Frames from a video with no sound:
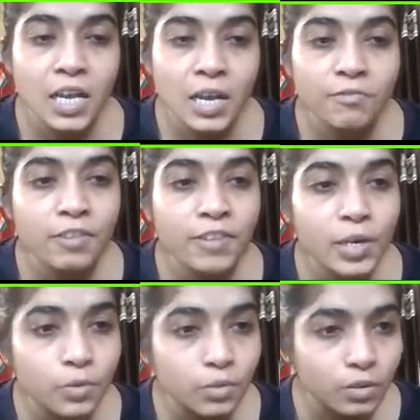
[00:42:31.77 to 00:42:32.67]
we will
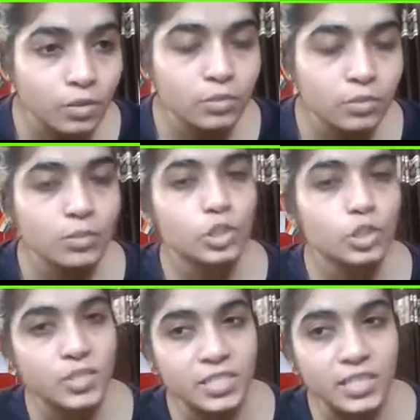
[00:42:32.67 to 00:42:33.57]
do
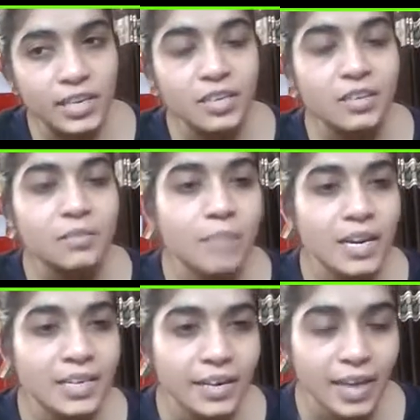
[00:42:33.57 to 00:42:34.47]
twisting
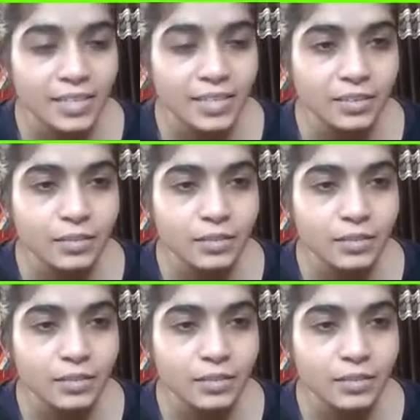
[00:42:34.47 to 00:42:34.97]
Merkatasan.